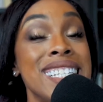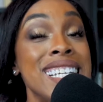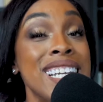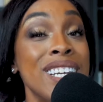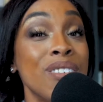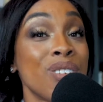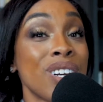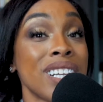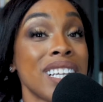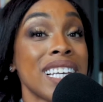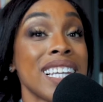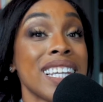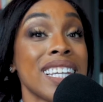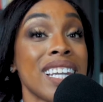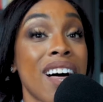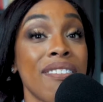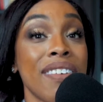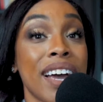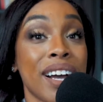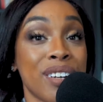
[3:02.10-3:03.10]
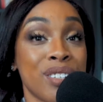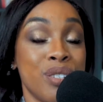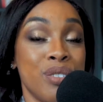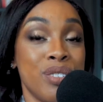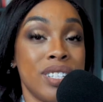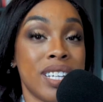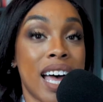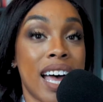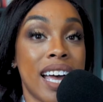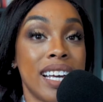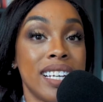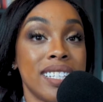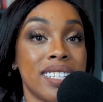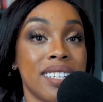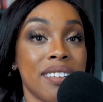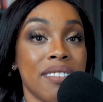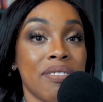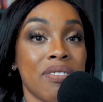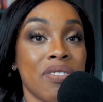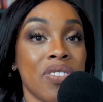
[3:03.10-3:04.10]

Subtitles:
didn't really love exercise.